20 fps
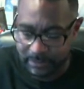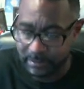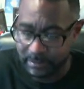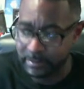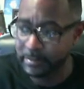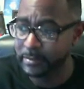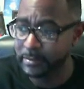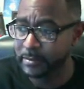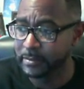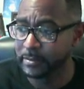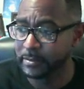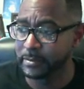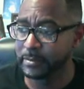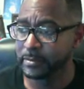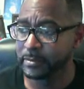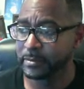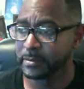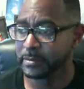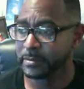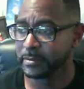
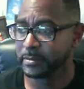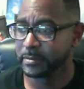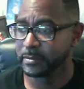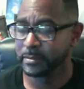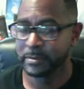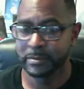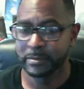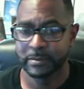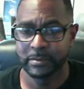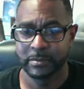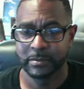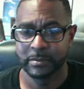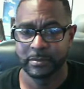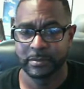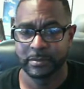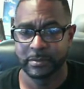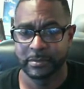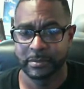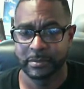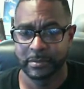
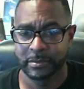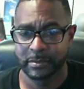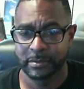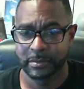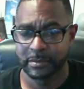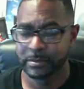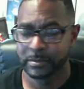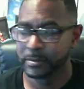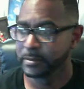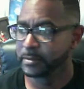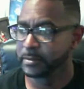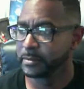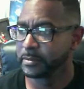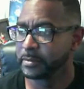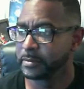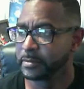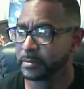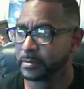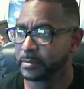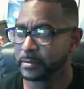
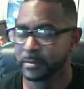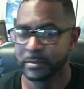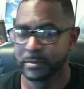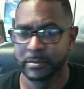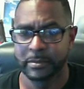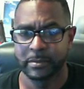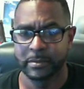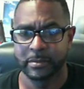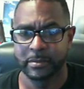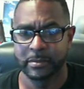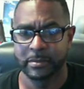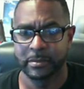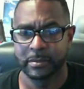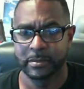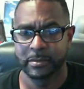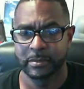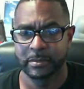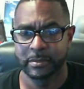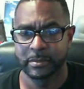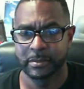
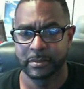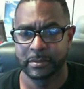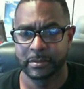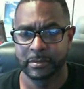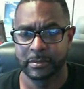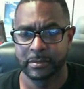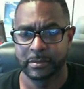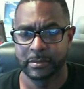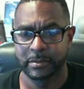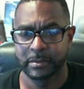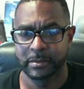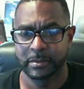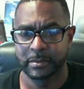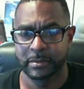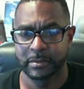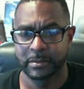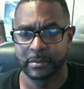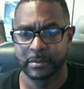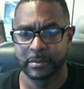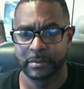
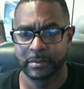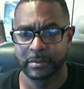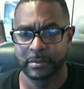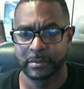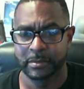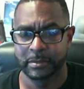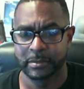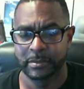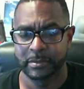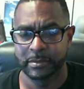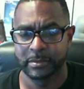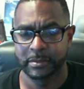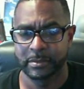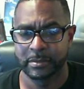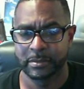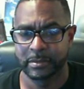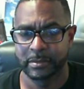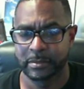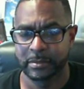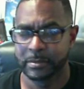
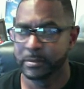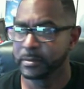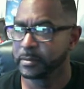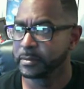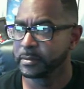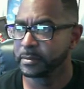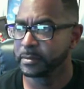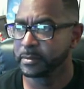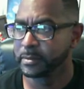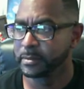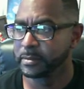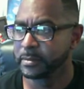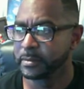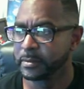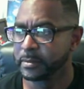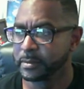The person shown says nothing.